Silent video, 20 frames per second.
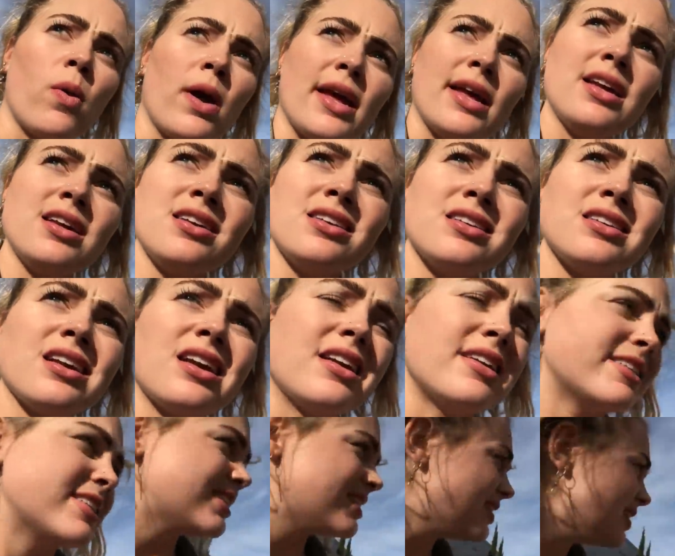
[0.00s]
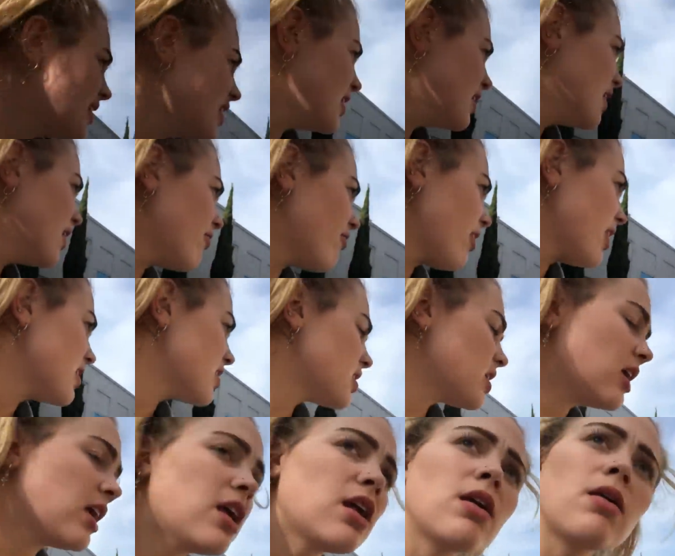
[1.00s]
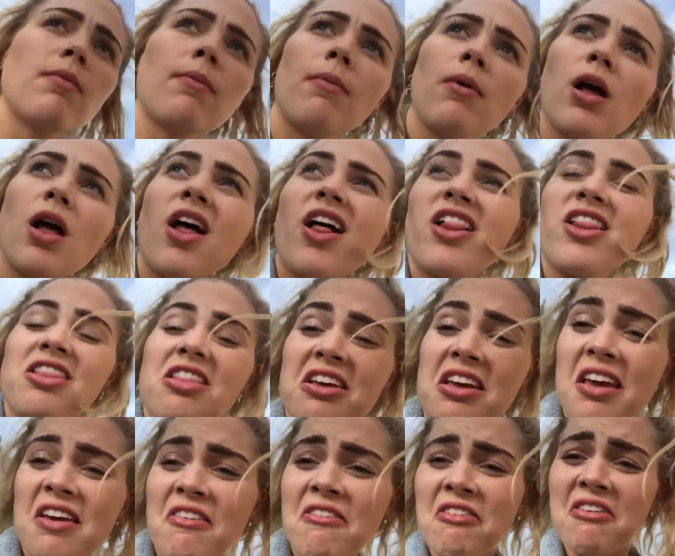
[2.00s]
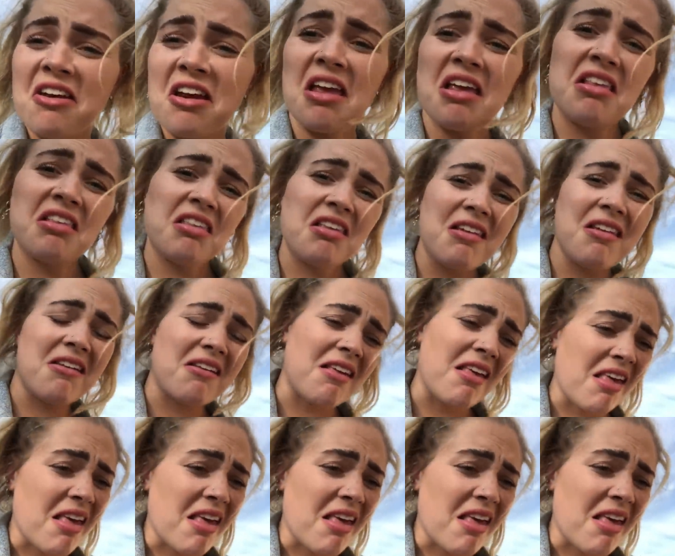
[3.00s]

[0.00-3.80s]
wait and see if I see him looking for his little uh,